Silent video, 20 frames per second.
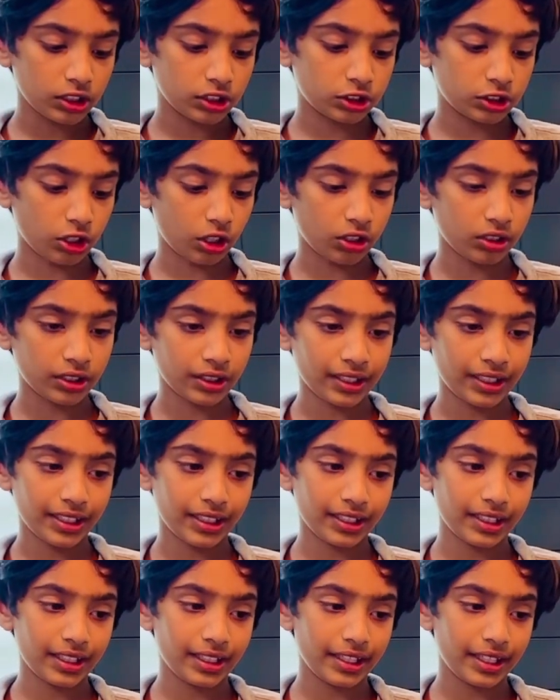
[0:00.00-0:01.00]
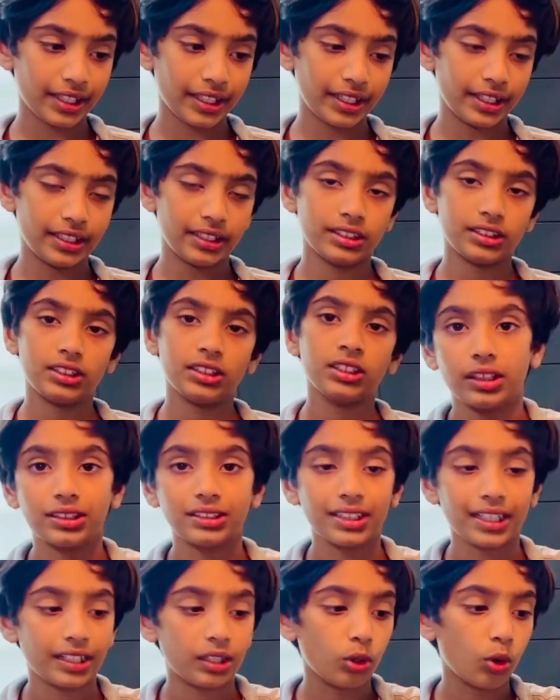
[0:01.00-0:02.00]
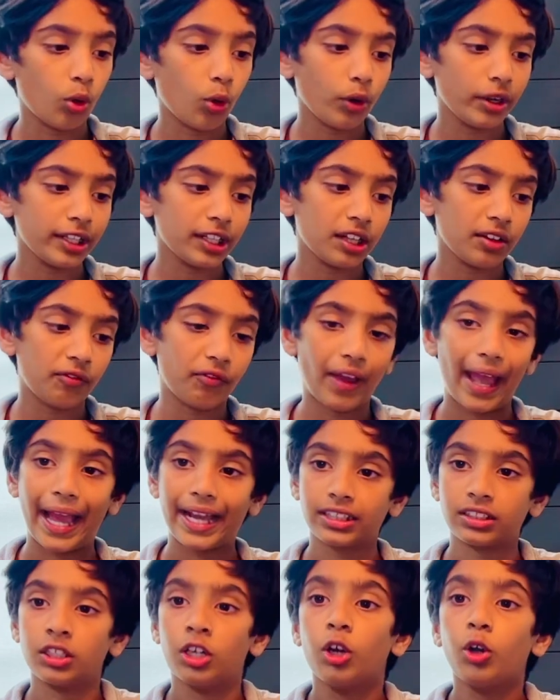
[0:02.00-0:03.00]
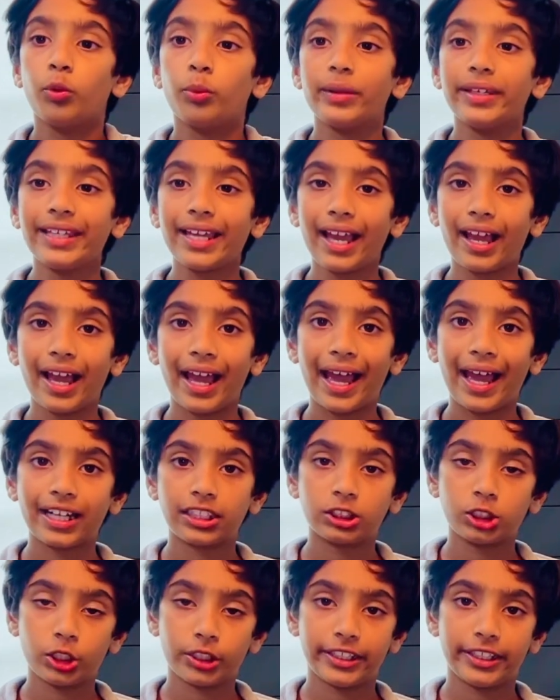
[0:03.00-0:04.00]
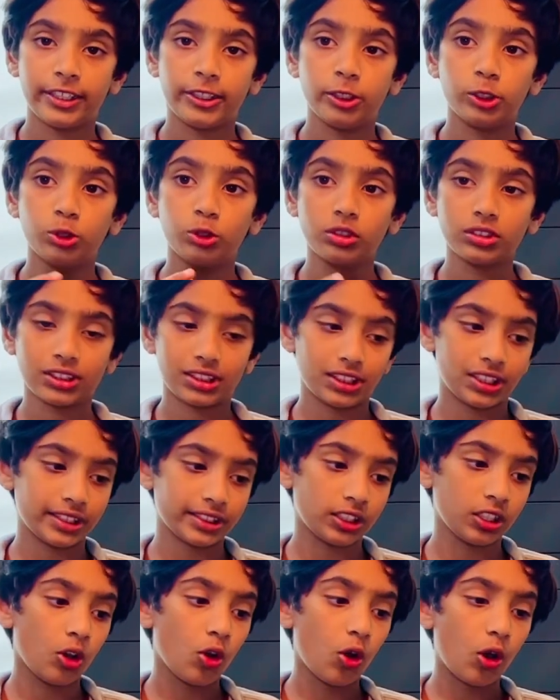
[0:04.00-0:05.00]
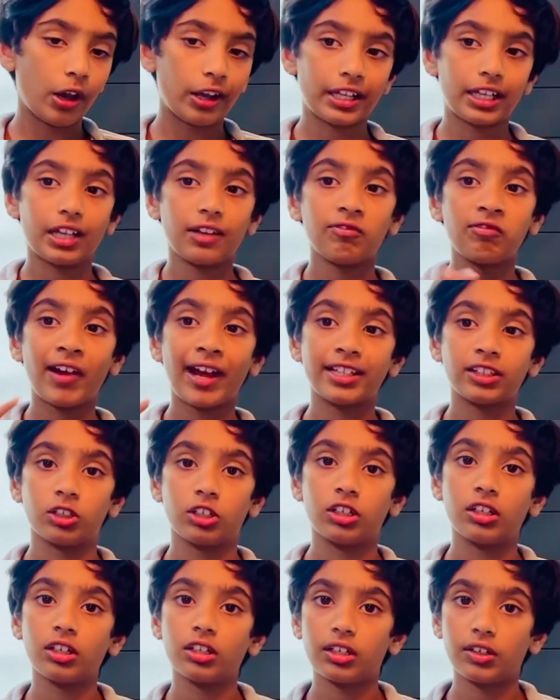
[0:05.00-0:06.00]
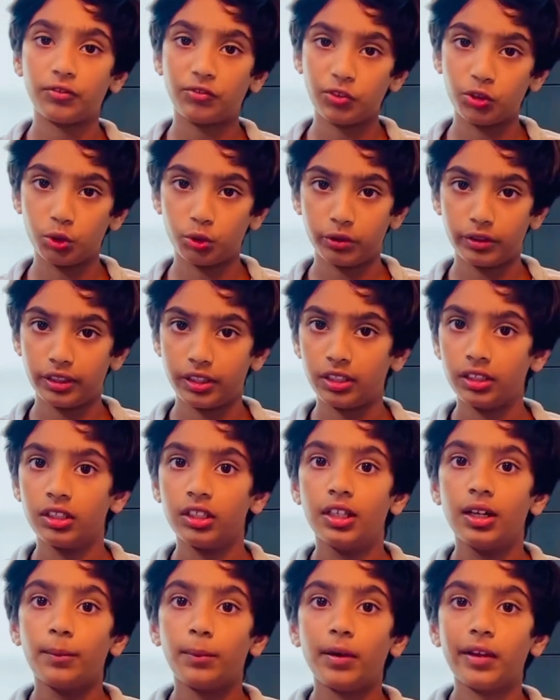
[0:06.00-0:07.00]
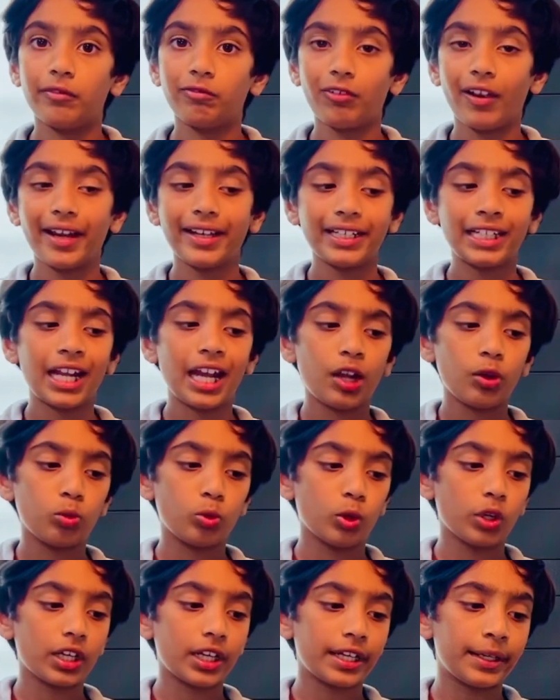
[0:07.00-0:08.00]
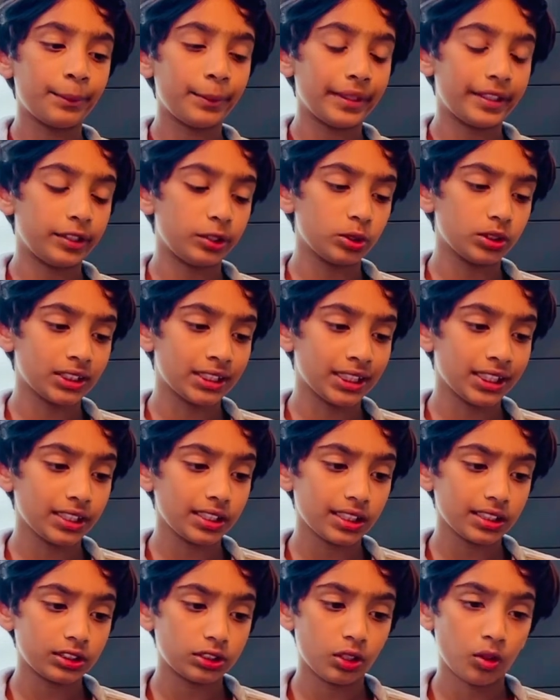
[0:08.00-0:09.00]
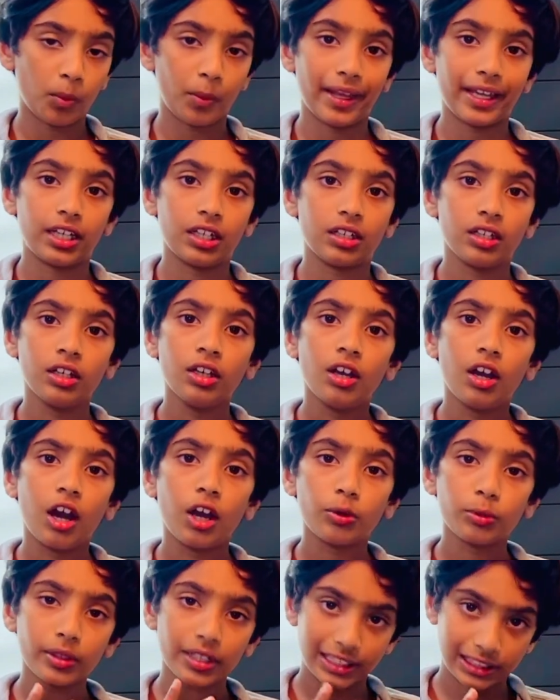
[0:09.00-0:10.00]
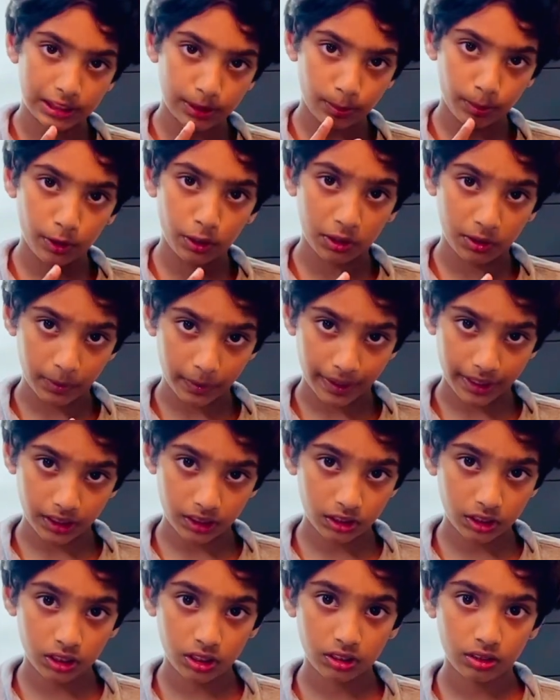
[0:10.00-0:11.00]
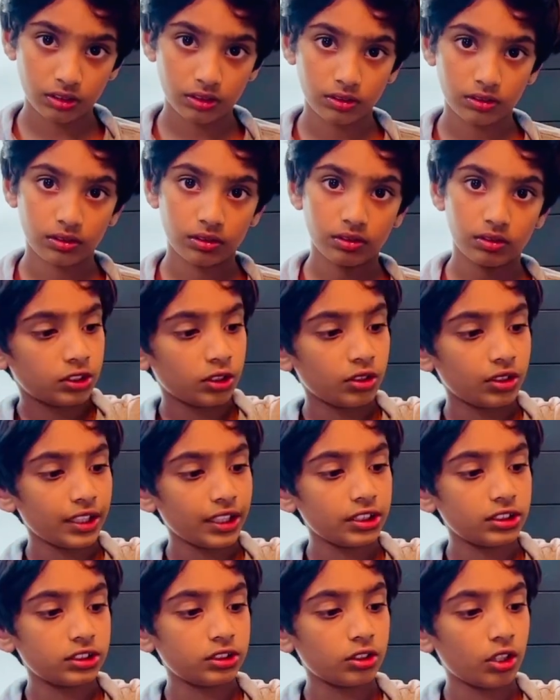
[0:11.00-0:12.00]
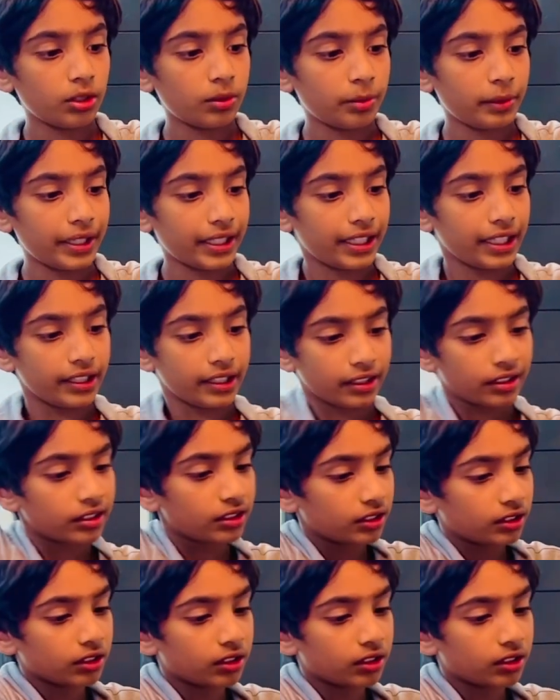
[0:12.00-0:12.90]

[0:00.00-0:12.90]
shortening it's like oil fat. We actually use this oil fat to cook food. But right now we're going to be using this to make our experiment. So let's start making